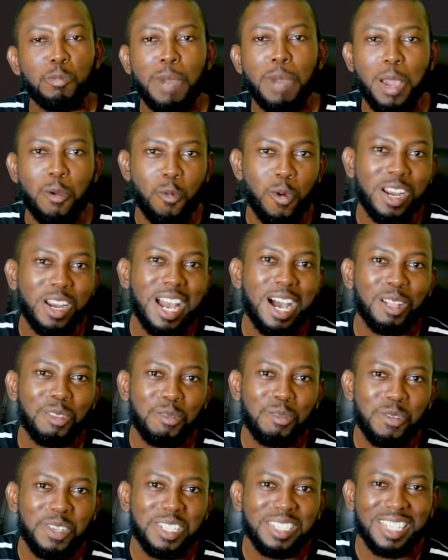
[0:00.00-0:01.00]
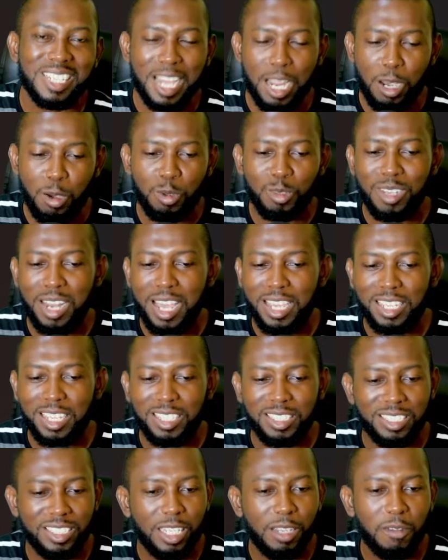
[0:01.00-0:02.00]
my one outfit and I looked like
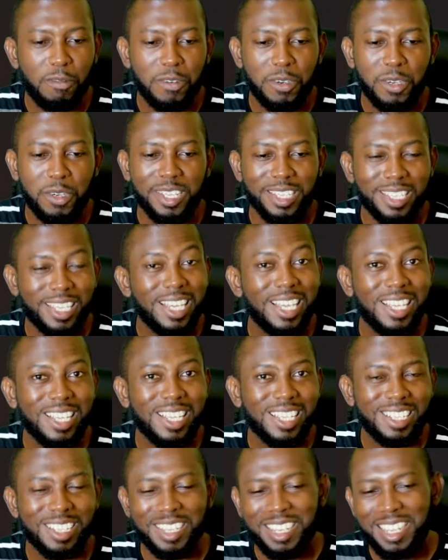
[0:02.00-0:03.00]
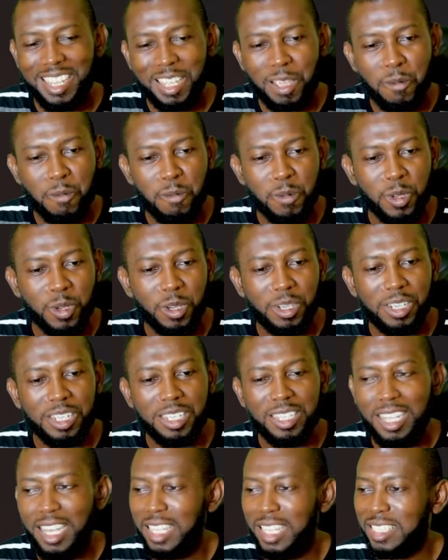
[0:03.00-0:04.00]
a chief or a king, call
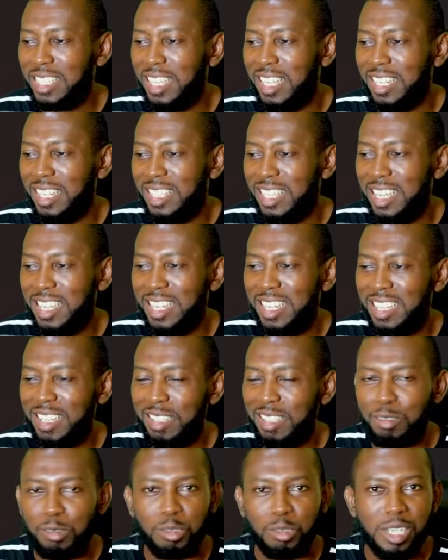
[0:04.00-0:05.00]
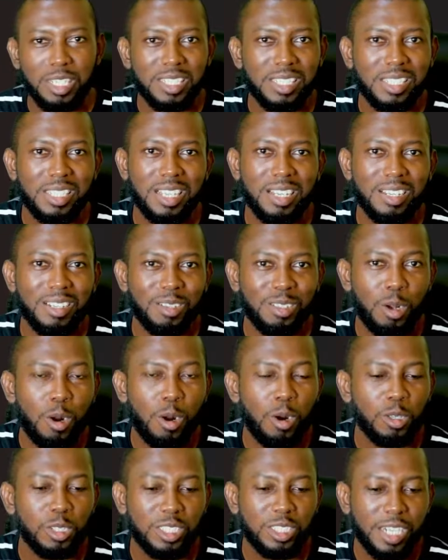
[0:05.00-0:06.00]
it that. And yeah, dressed
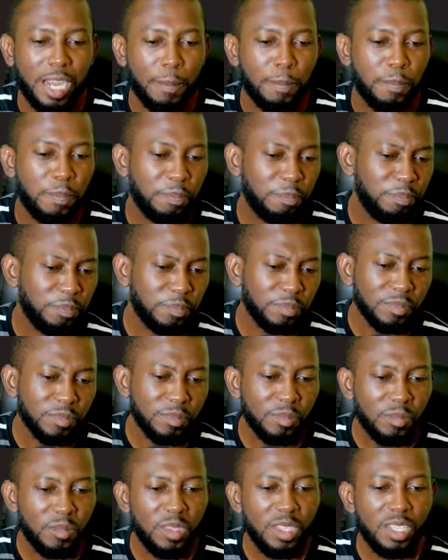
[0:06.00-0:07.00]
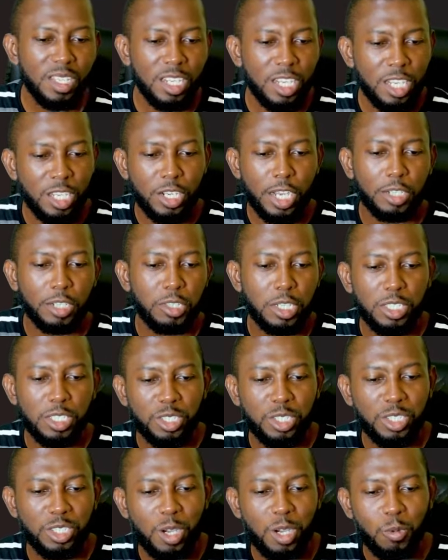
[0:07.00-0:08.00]
all sharp in a
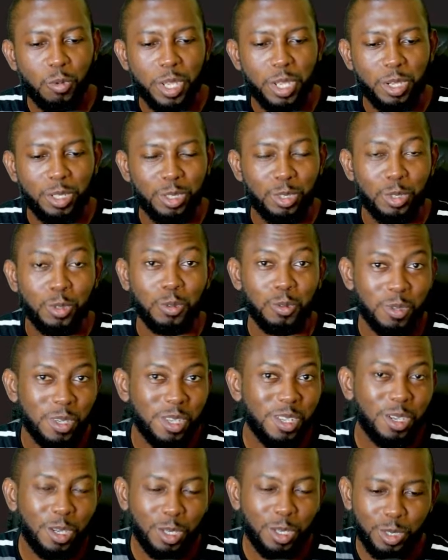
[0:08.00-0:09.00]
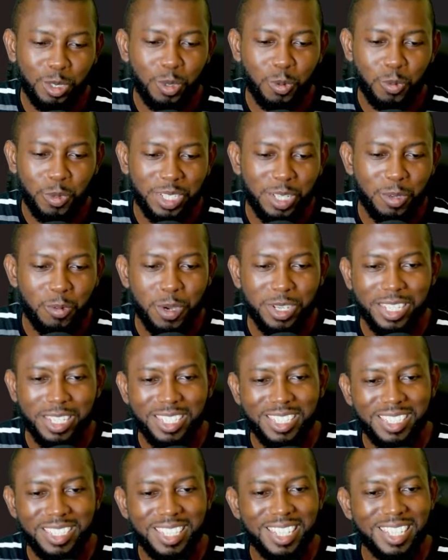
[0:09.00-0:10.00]
traditional way, also, also with a
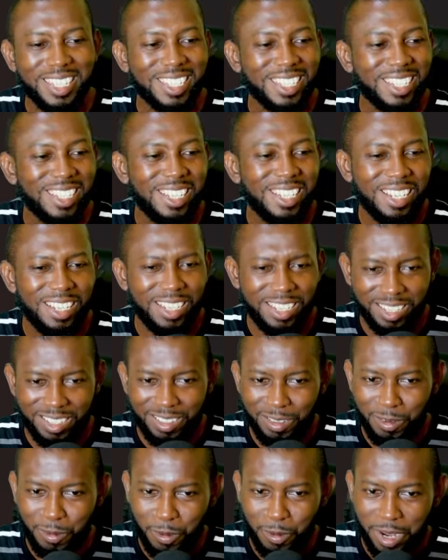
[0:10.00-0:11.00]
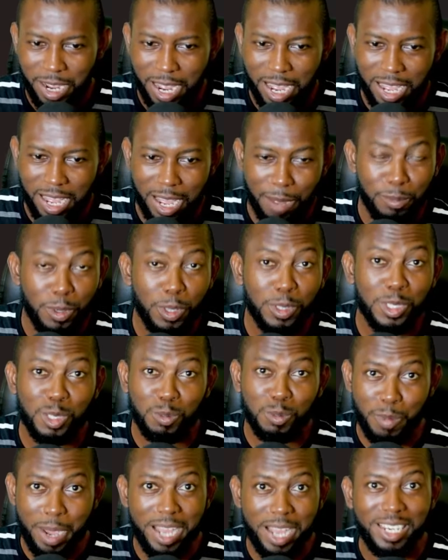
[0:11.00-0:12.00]
walking stick. I'm not
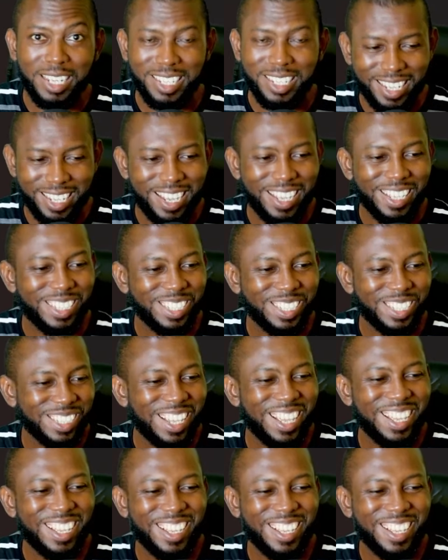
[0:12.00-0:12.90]
smiling, yes.